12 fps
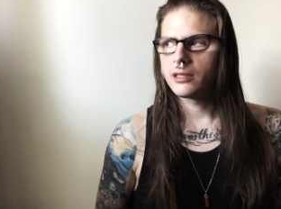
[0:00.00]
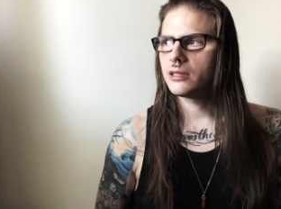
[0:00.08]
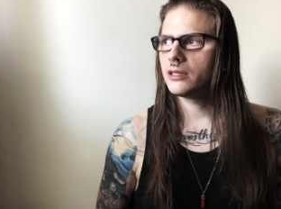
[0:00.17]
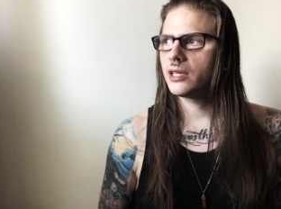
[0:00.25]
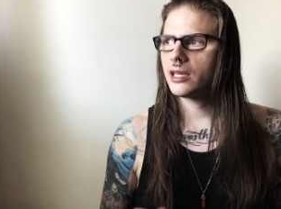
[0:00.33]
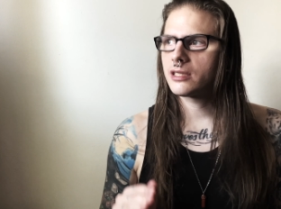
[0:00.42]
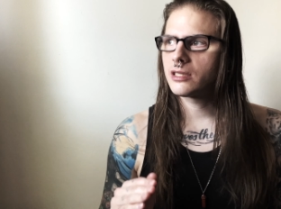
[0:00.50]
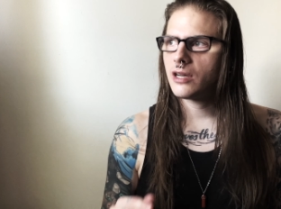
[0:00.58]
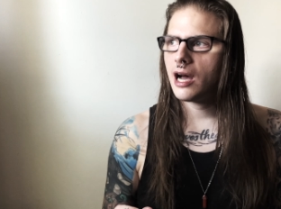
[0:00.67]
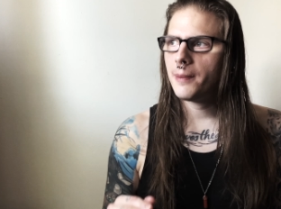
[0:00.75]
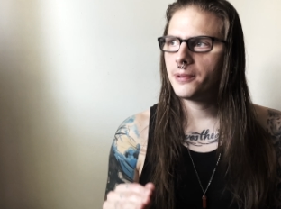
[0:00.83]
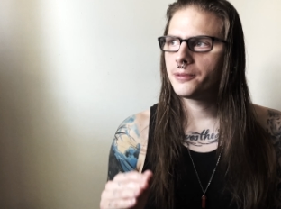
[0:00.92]
You gotta
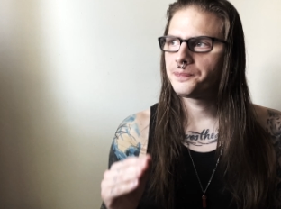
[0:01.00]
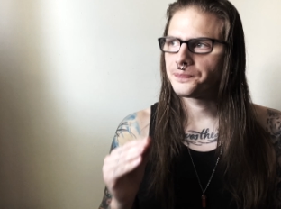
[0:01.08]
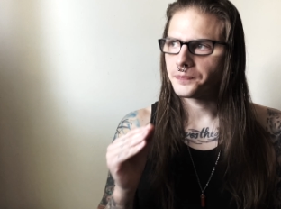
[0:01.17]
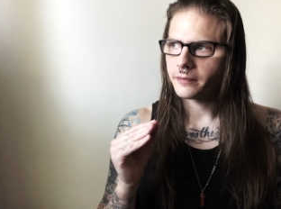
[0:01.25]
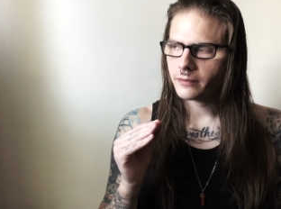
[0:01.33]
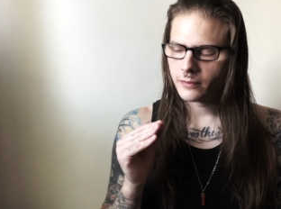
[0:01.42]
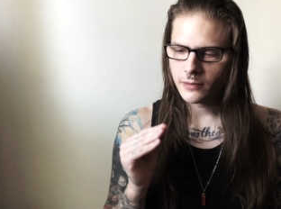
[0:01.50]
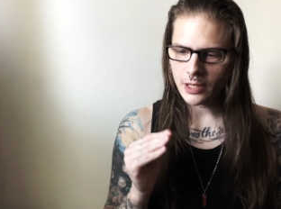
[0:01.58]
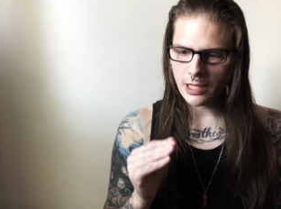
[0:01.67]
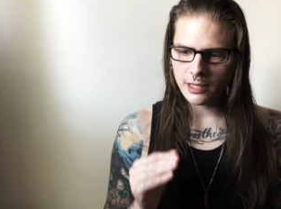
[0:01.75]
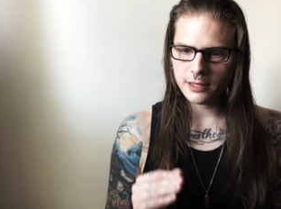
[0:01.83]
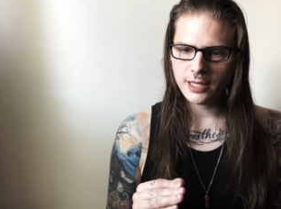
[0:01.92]
stop
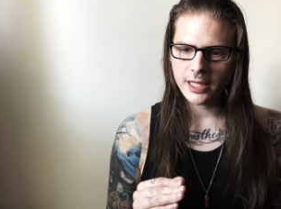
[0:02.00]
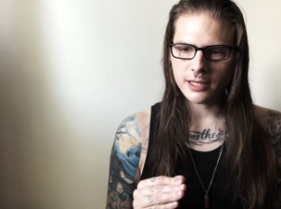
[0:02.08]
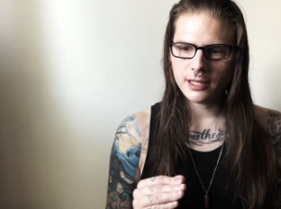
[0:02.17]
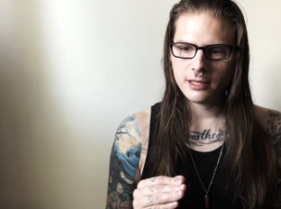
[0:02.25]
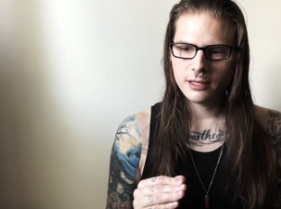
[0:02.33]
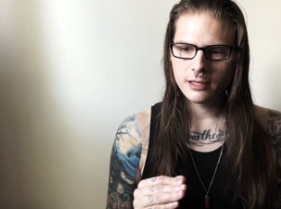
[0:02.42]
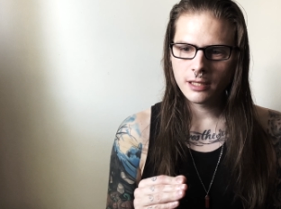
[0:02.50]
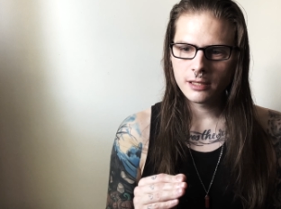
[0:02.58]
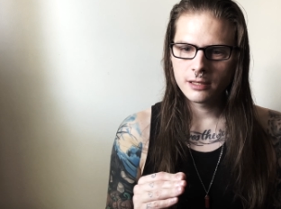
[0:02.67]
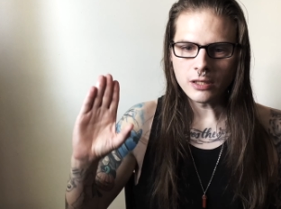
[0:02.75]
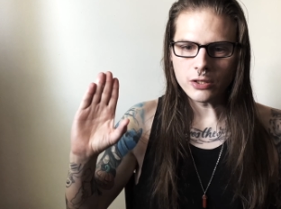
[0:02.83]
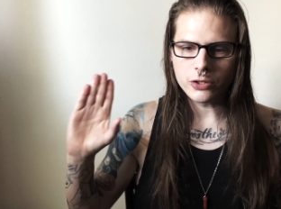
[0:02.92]
and think.
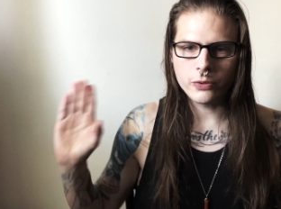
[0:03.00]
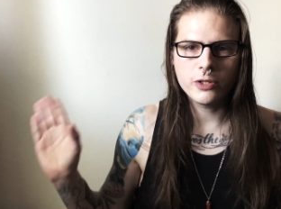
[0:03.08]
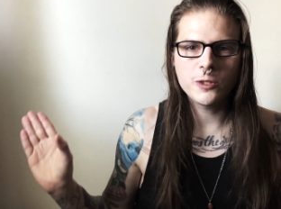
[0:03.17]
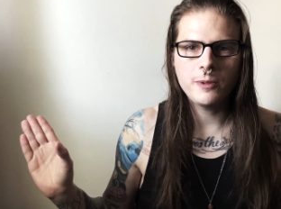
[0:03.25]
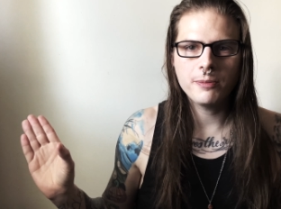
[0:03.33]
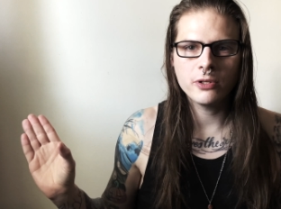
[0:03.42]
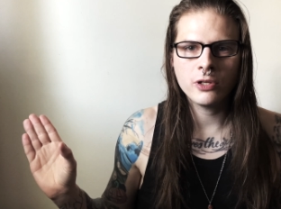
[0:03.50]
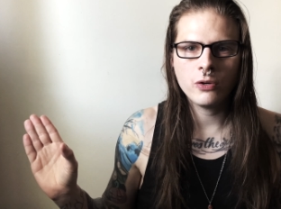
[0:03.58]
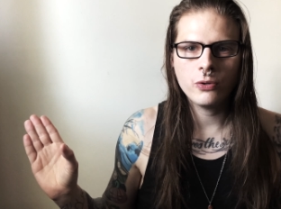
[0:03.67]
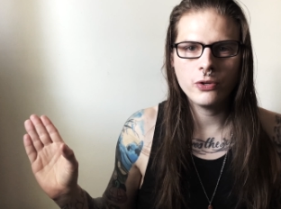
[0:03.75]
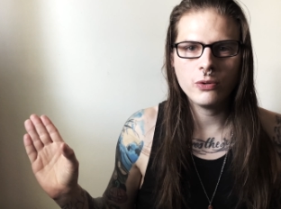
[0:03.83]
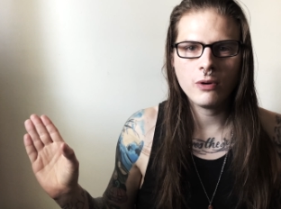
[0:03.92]
Do these people know
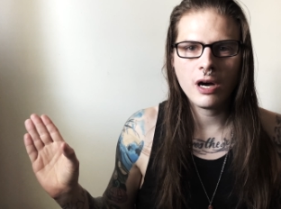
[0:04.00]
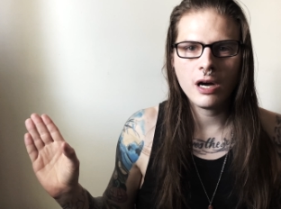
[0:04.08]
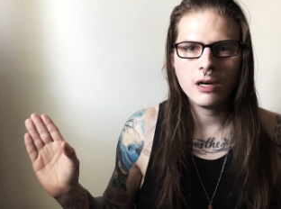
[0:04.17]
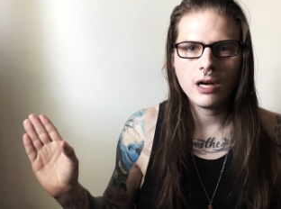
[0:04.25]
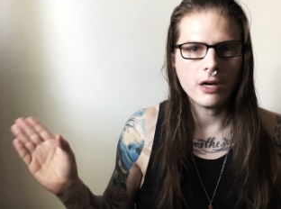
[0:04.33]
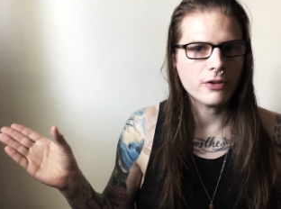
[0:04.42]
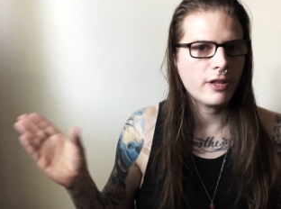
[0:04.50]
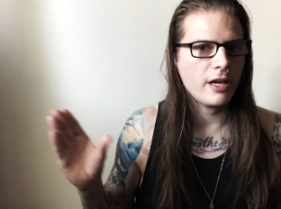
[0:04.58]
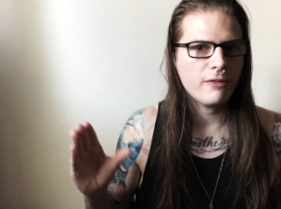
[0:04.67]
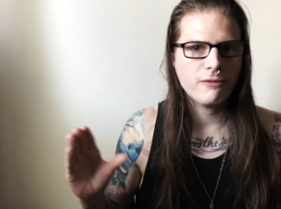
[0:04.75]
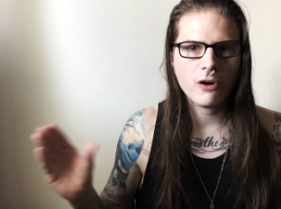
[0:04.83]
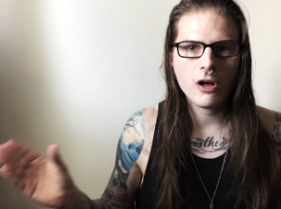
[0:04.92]
who you are? Are they
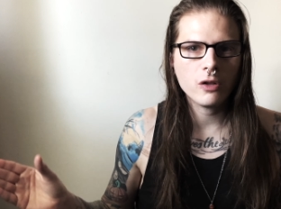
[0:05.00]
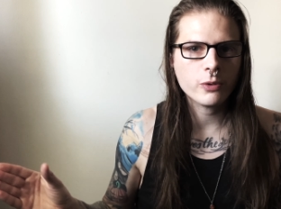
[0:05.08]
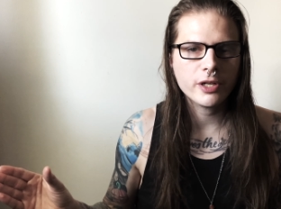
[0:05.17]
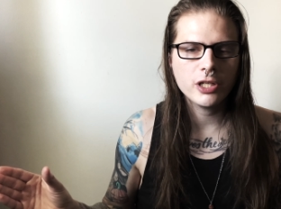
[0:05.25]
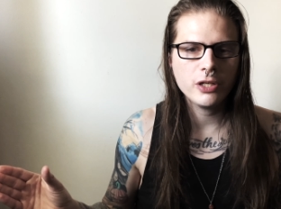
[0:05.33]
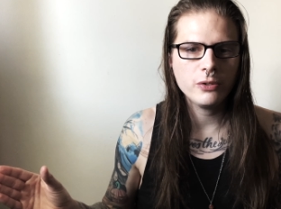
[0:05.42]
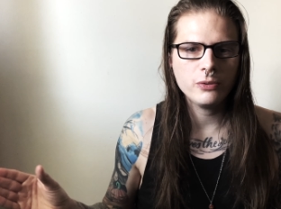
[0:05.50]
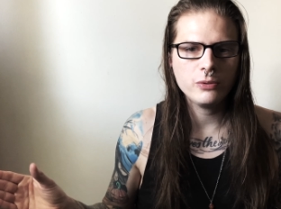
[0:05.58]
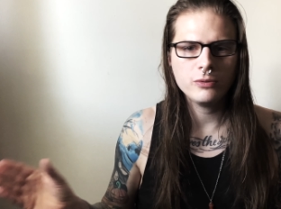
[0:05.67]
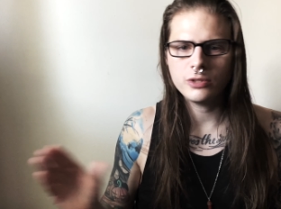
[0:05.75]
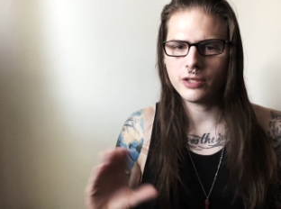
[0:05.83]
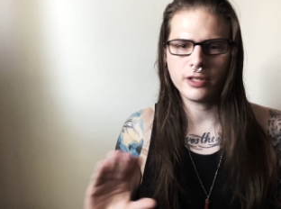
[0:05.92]
following
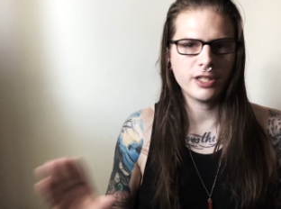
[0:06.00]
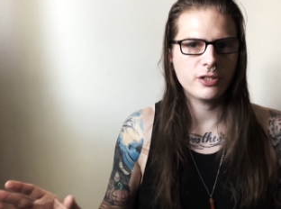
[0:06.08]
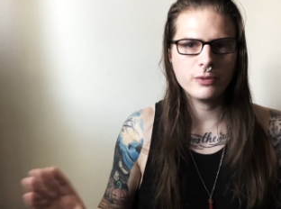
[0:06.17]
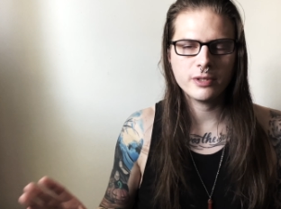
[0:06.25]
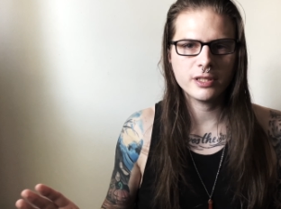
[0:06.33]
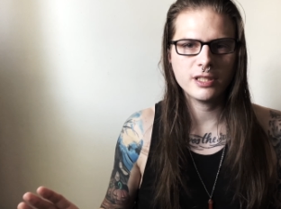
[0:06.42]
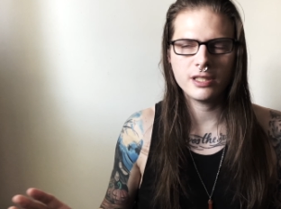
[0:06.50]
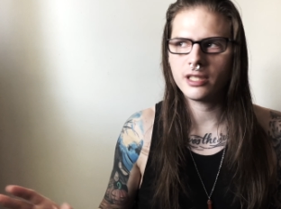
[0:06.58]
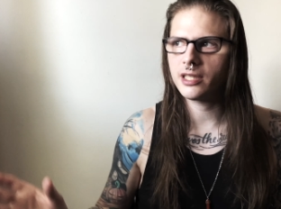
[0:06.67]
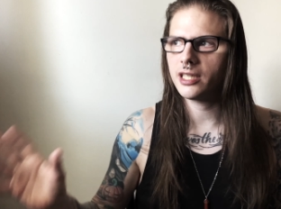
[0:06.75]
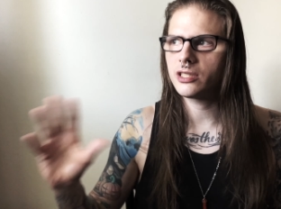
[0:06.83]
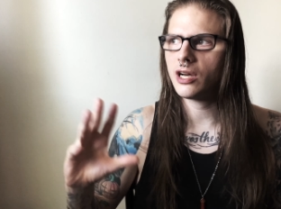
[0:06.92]
you? Are
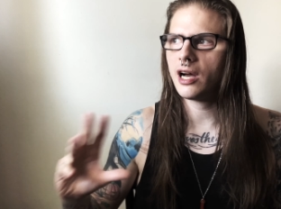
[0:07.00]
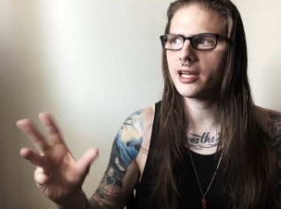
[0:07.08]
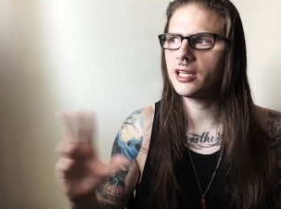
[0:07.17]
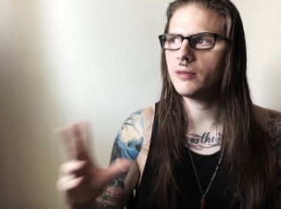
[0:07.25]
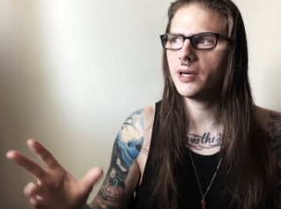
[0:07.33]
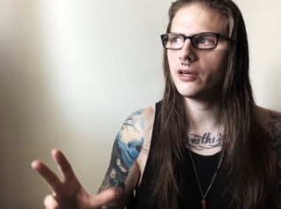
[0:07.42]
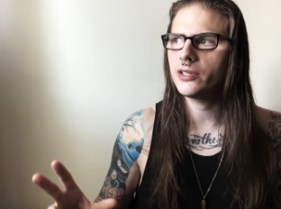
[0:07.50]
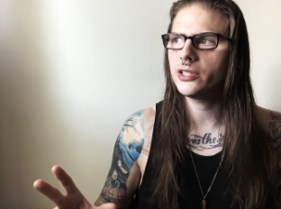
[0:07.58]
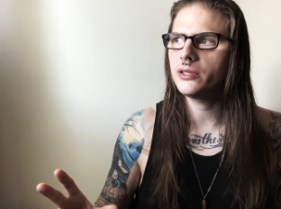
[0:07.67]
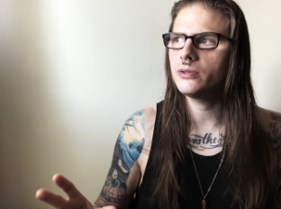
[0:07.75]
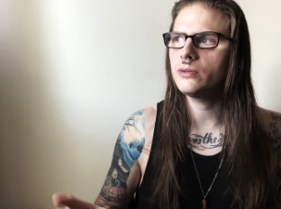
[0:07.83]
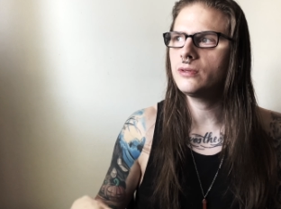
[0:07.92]
they talking about
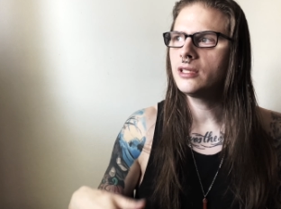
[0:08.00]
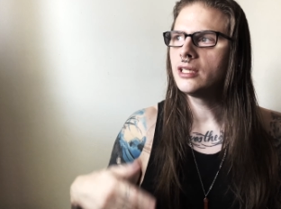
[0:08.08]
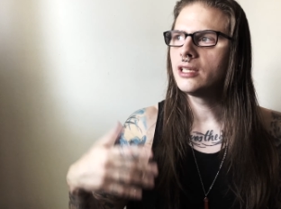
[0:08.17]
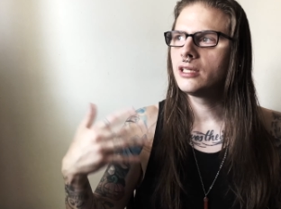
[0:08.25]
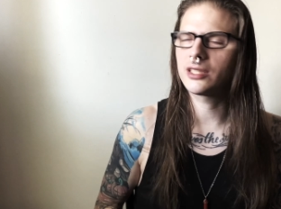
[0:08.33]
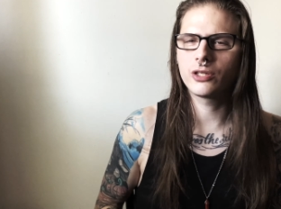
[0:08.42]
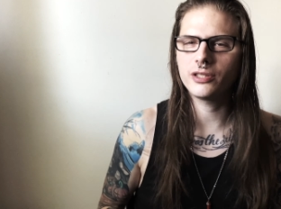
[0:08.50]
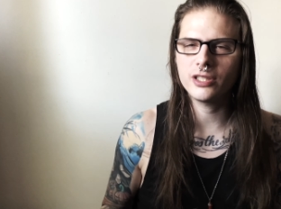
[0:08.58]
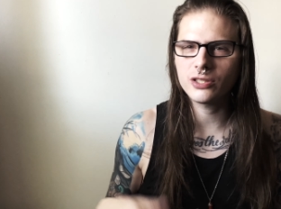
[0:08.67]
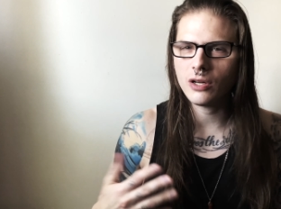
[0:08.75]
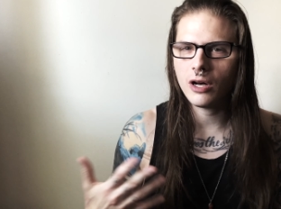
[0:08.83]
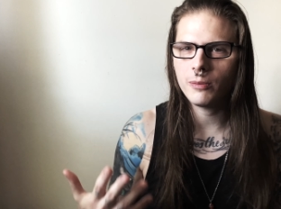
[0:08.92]
you? Could
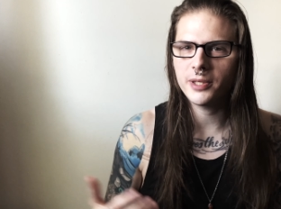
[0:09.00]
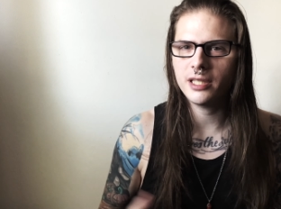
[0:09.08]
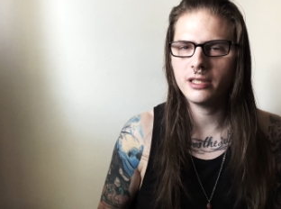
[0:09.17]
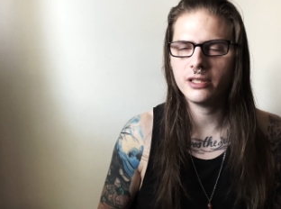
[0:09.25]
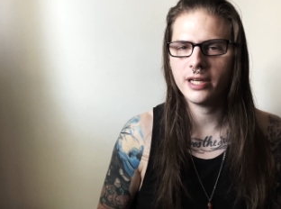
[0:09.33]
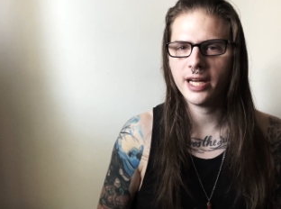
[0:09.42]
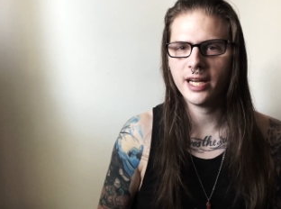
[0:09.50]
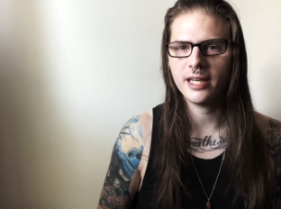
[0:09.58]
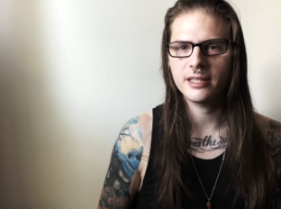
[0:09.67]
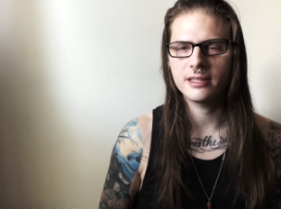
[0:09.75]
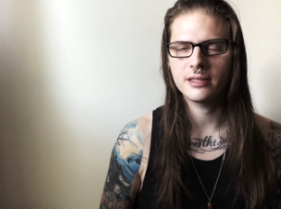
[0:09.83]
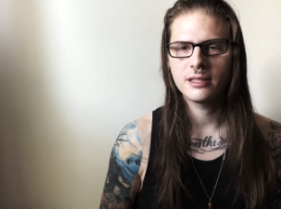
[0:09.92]
this all be in your
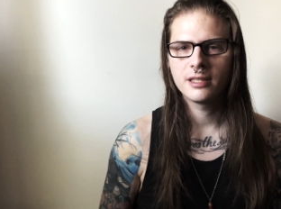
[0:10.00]
head?